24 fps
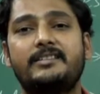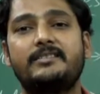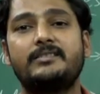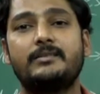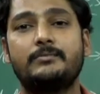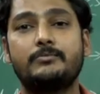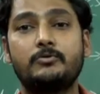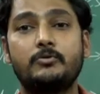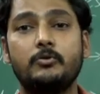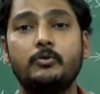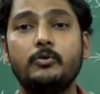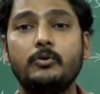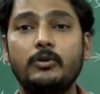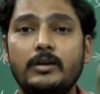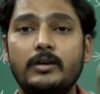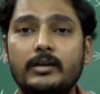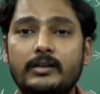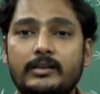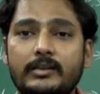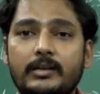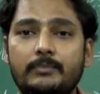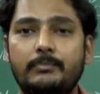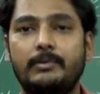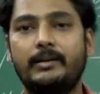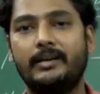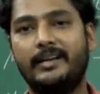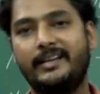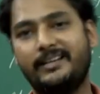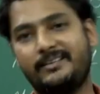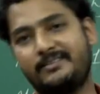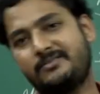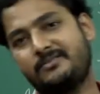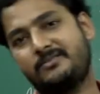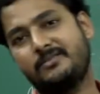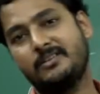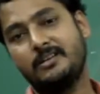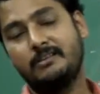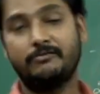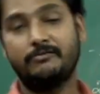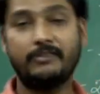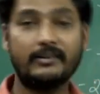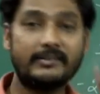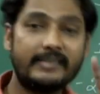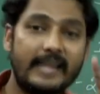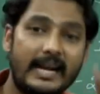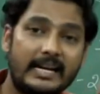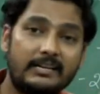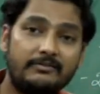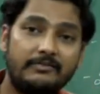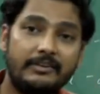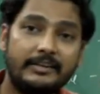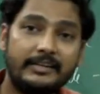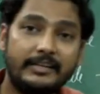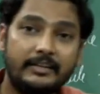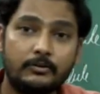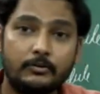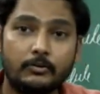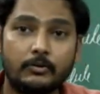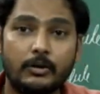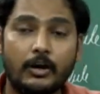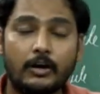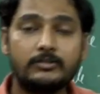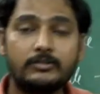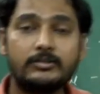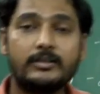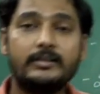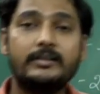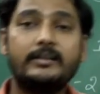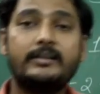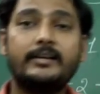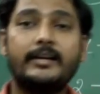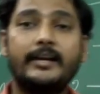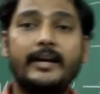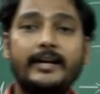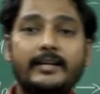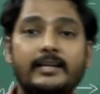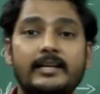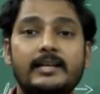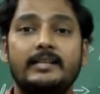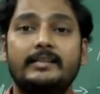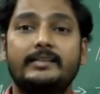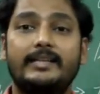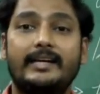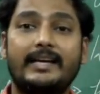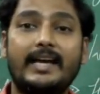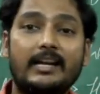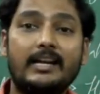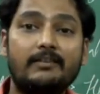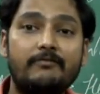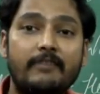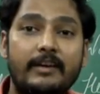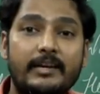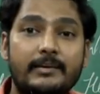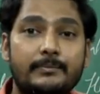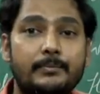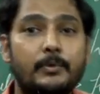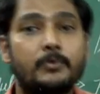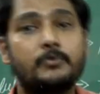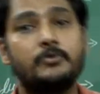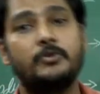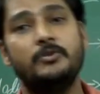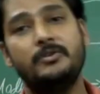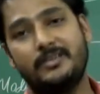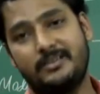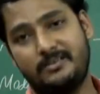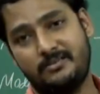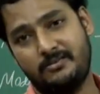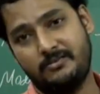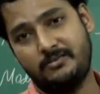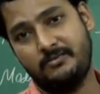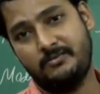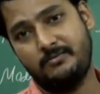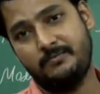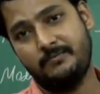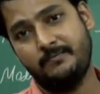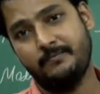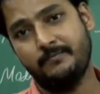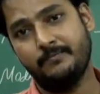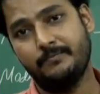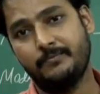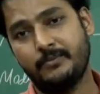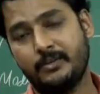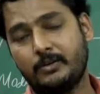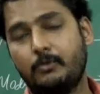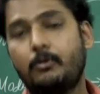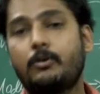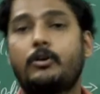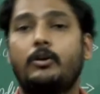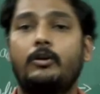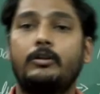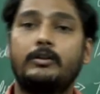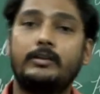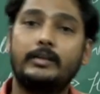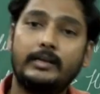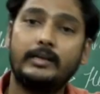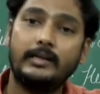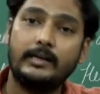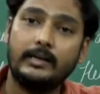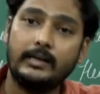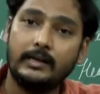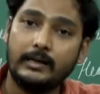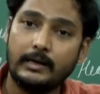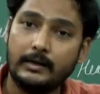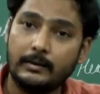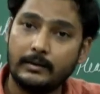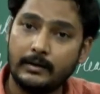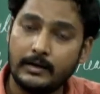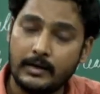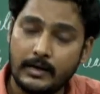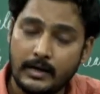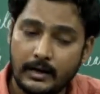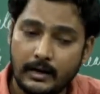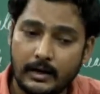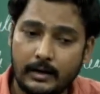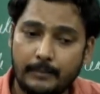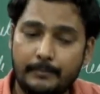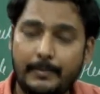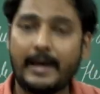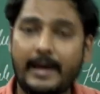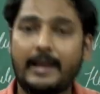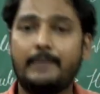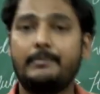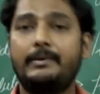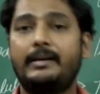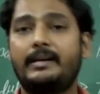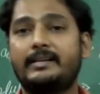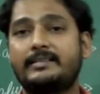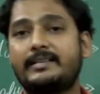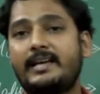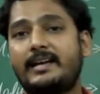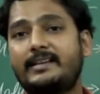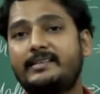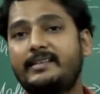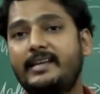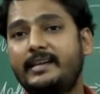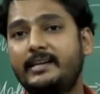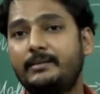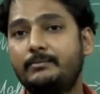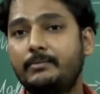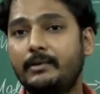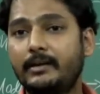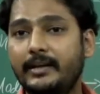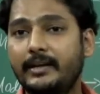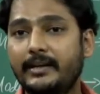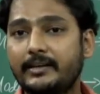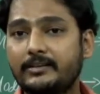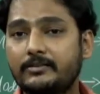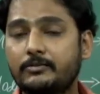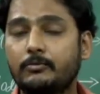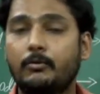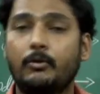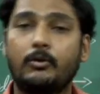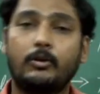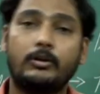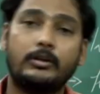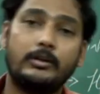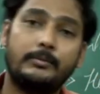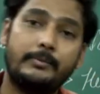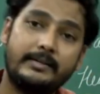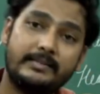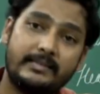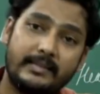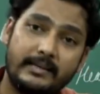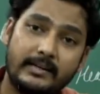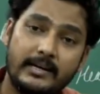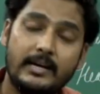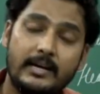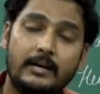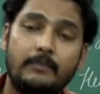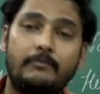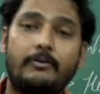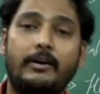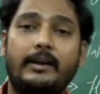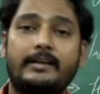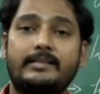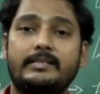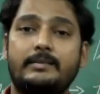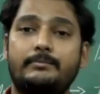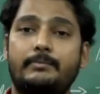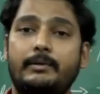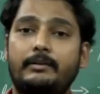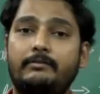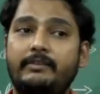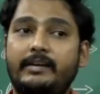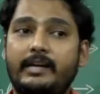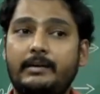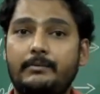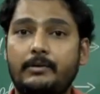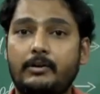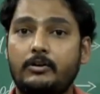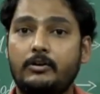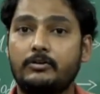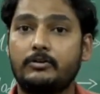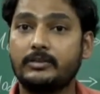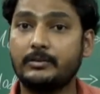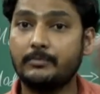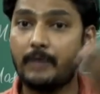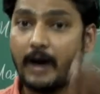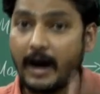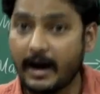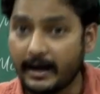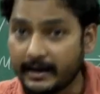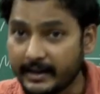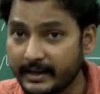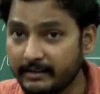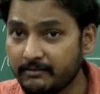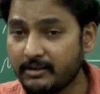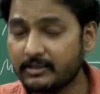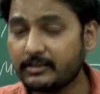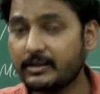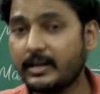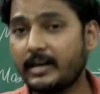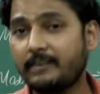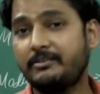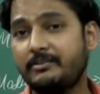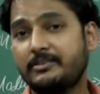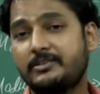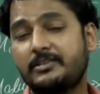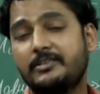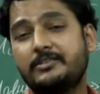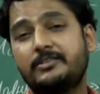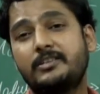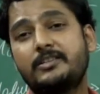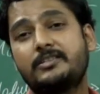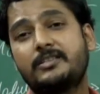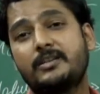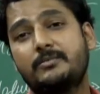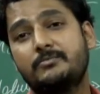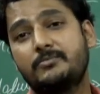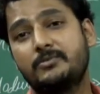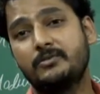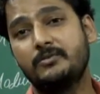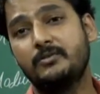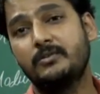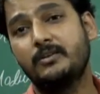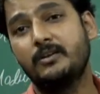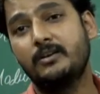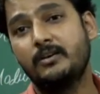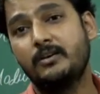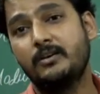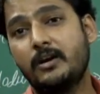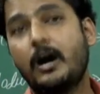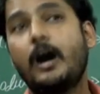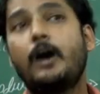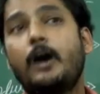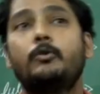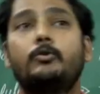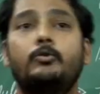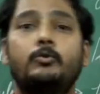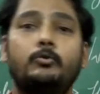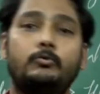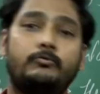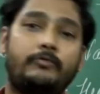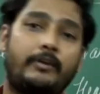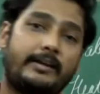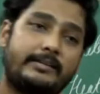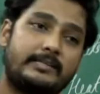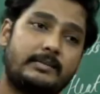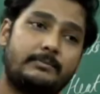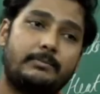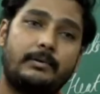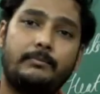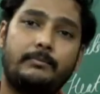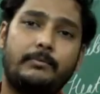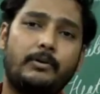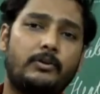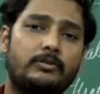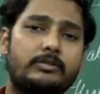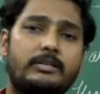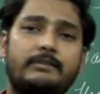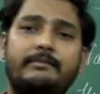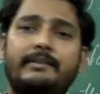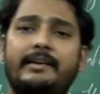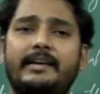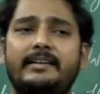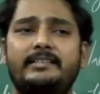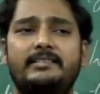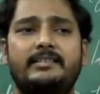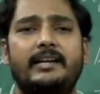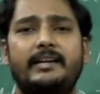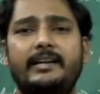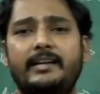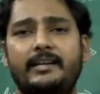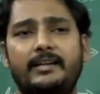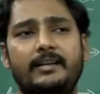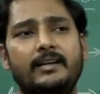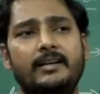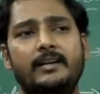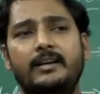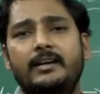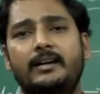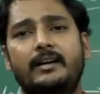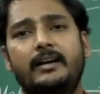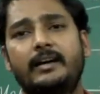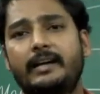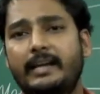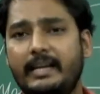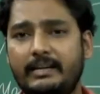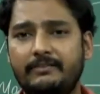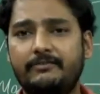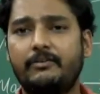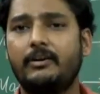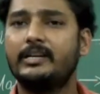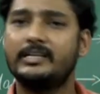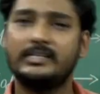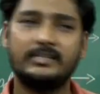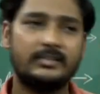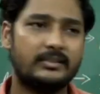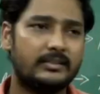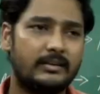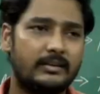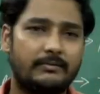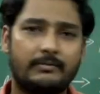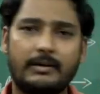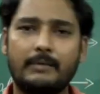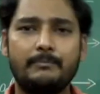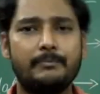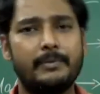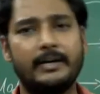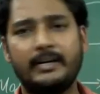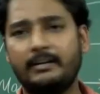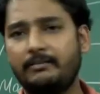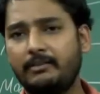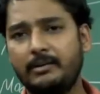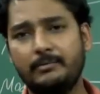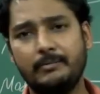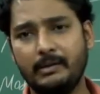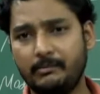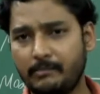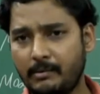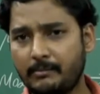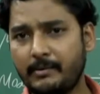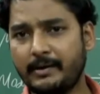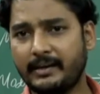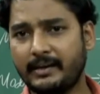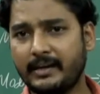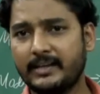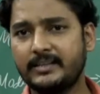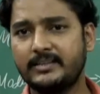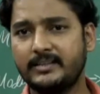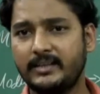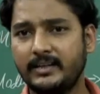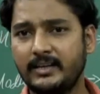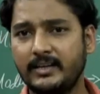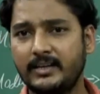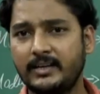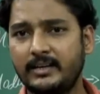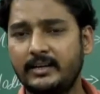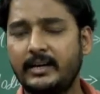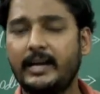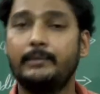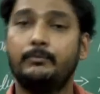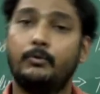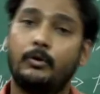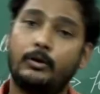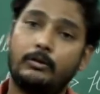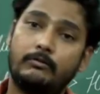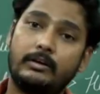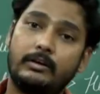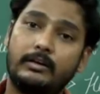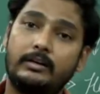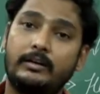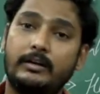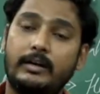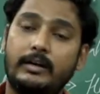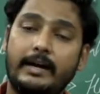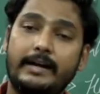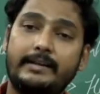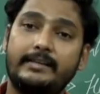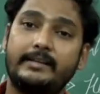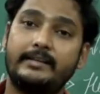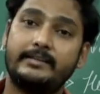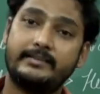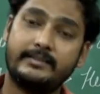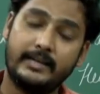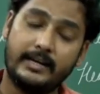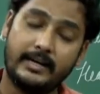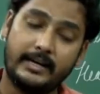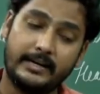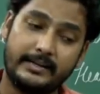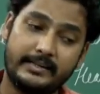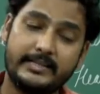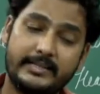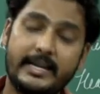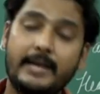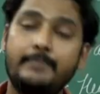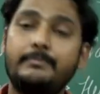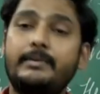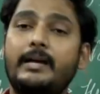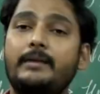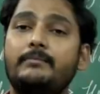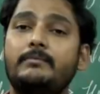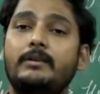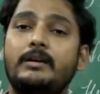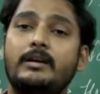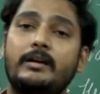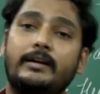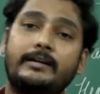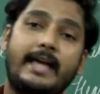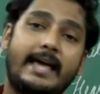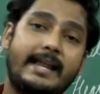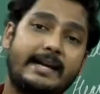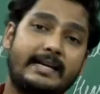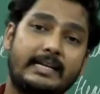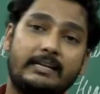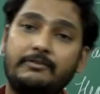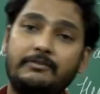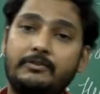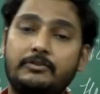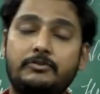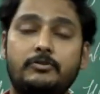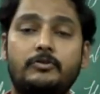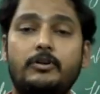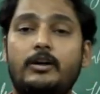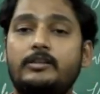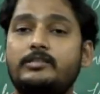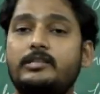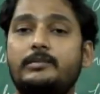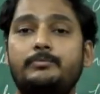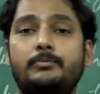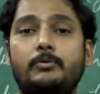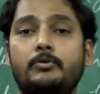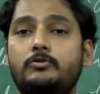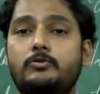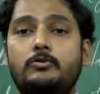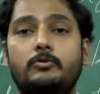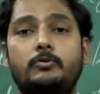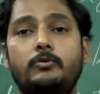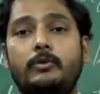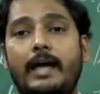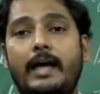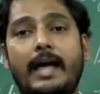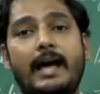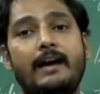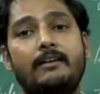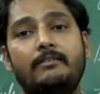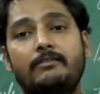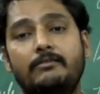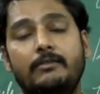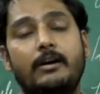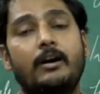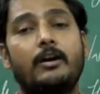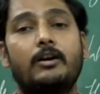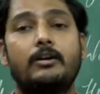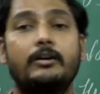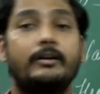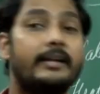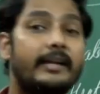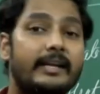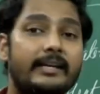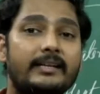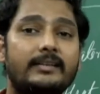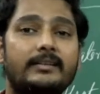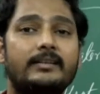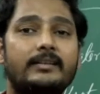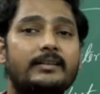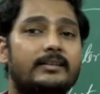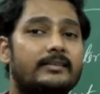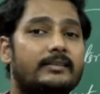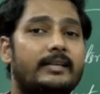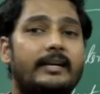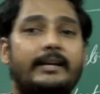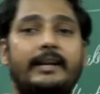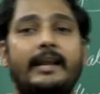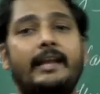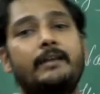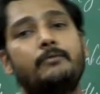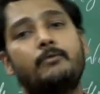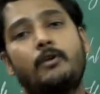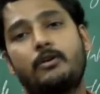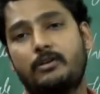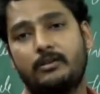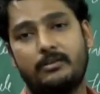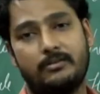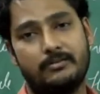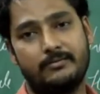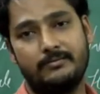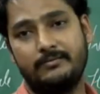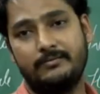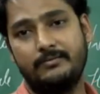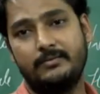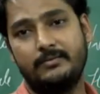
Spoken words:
systems to the buildings. For that, we need to concentrate the conveying procedures. What are all the parameters are there in buildings? What are all the basic, for example, if we come across some rainwater harvesting systems, how to, for example, because nowadays getting rainfall is comparatively minimum, I can say. And moreover, at the same time, directly we should not supposed to have or drink that rainwater,